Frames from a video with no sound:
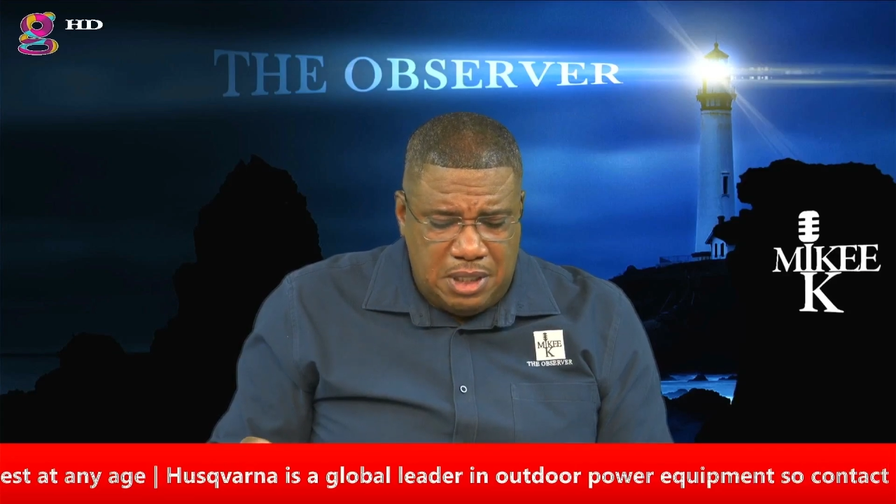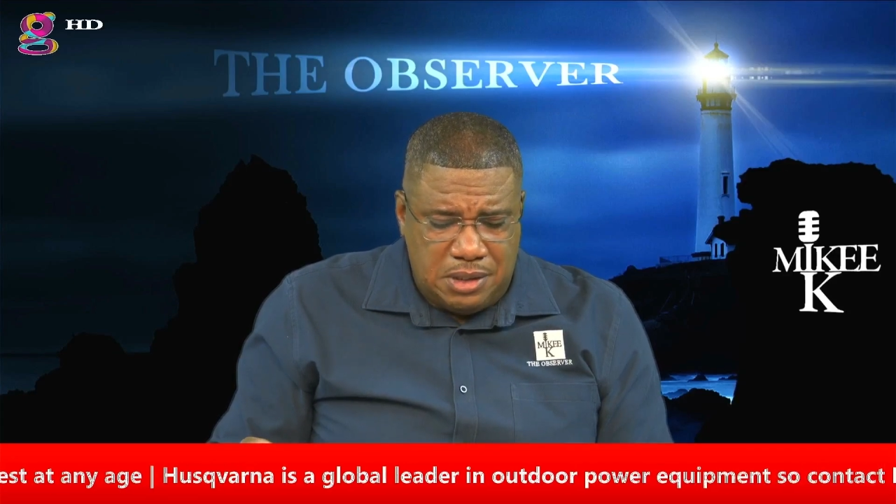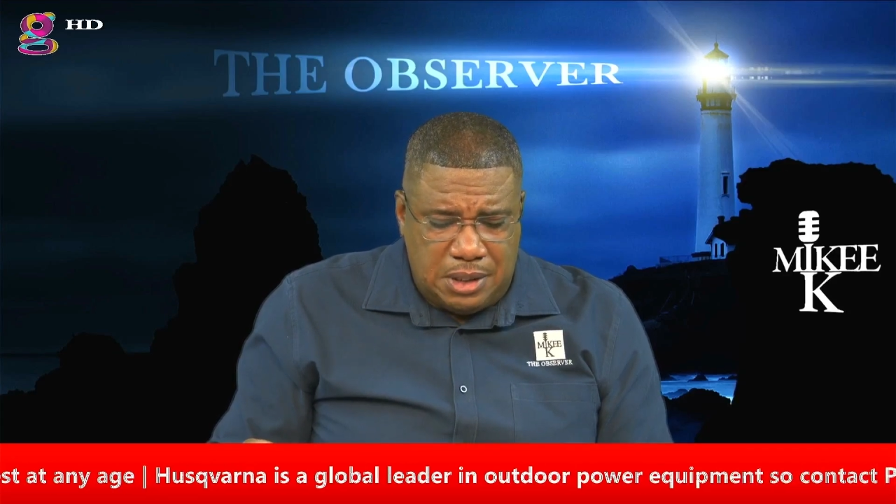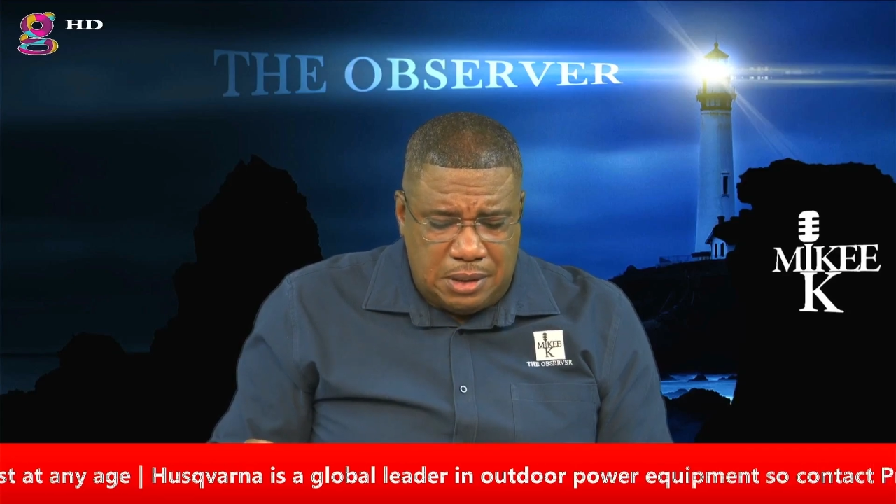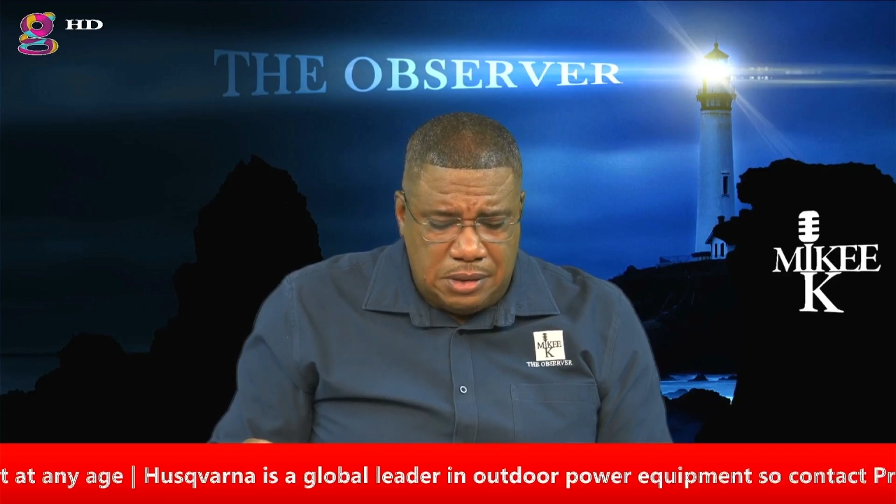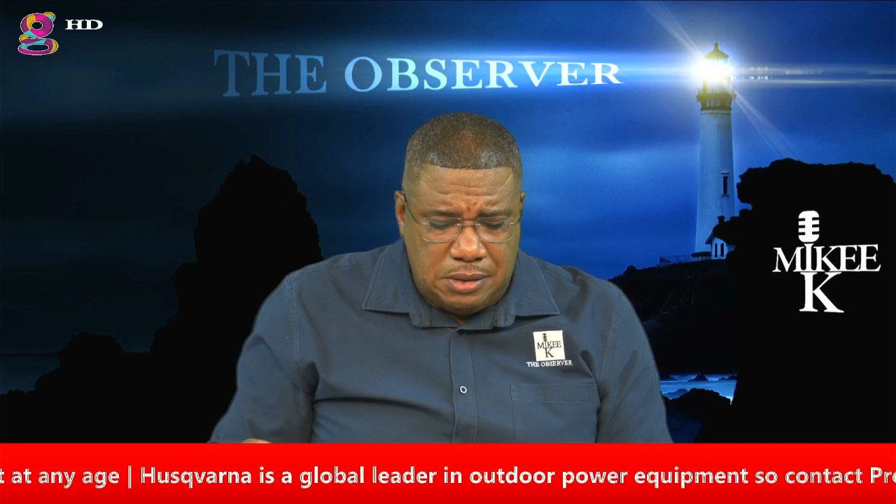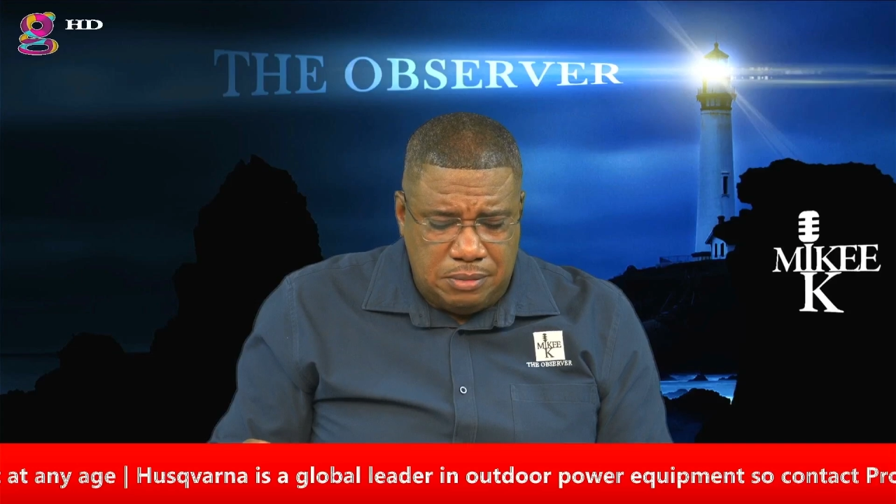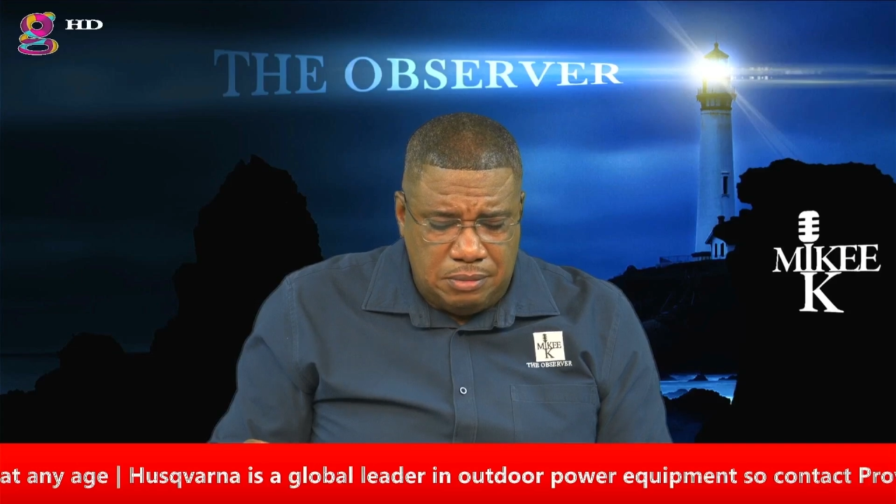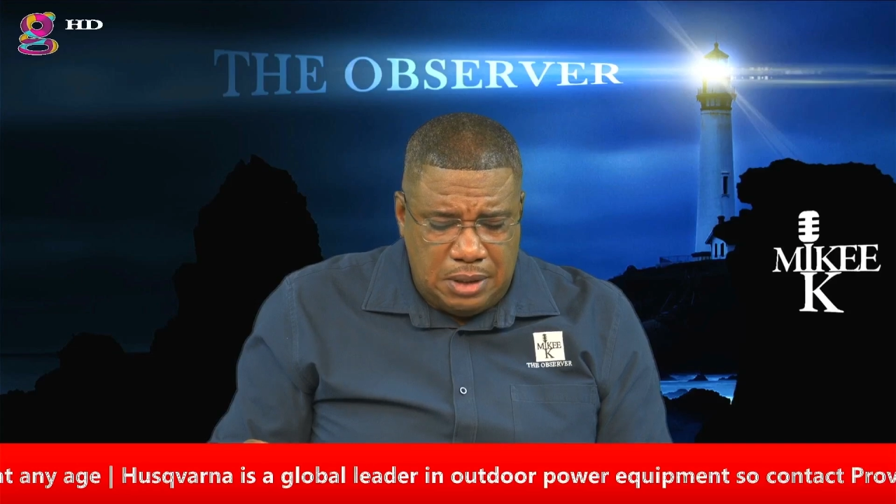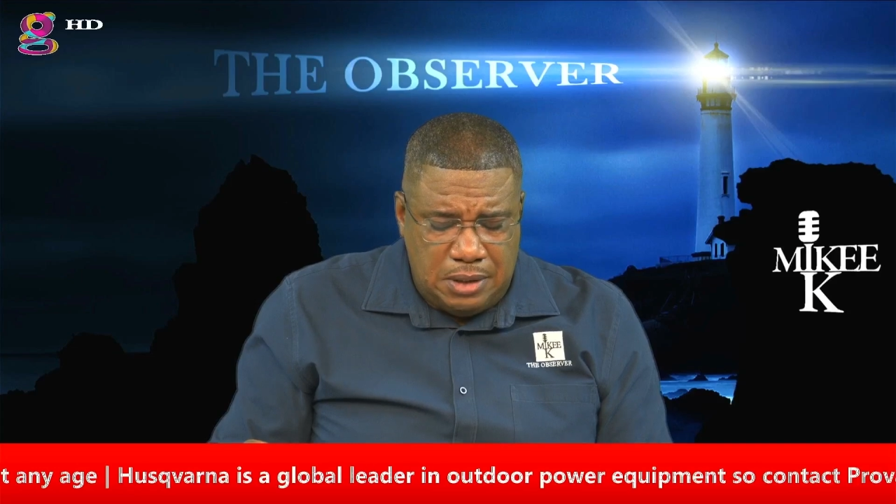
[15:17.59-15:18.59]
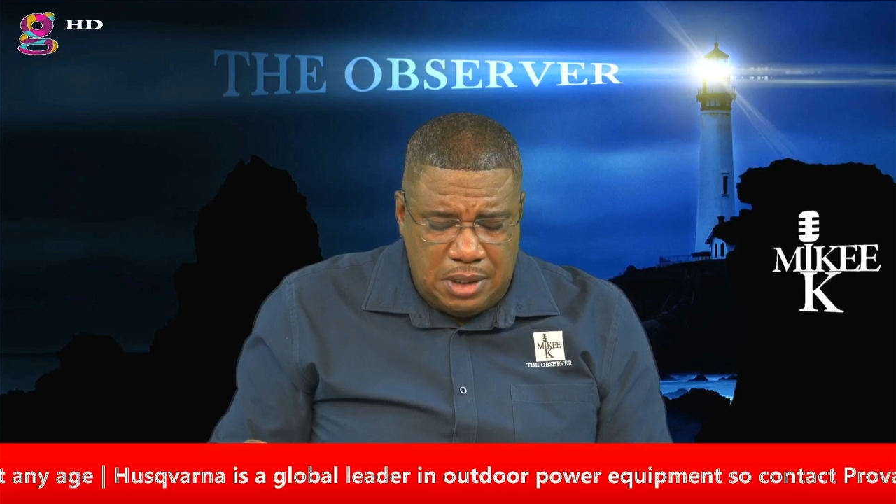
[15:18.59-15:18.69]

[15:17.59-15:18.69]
sense. It doesn't make